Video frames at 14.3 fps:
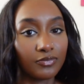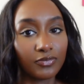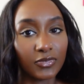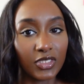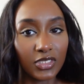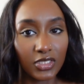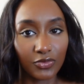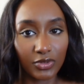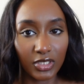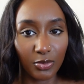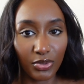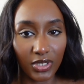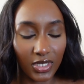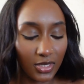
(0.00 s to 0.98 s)
This is really
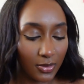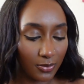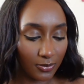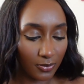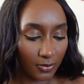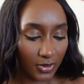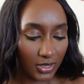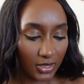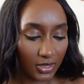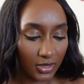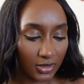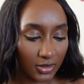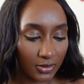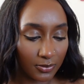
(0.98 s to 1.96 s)
pretty, but
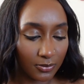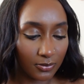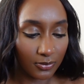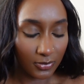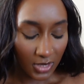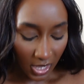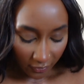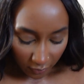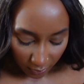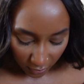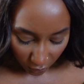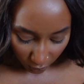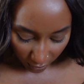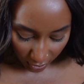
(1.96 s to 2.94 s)
I haven't
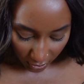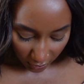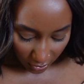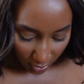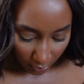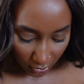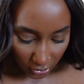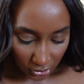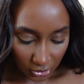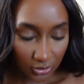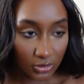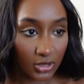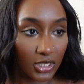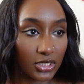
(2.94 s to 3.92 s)
been wearing it that much.
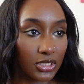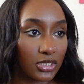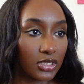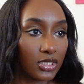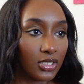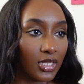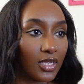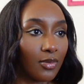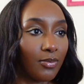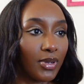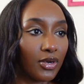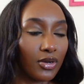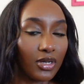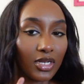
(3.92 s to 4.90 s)
I just need like a
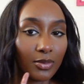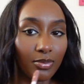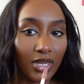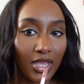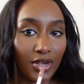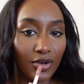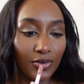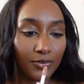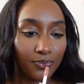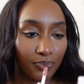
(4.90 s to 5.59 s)
better lip liner,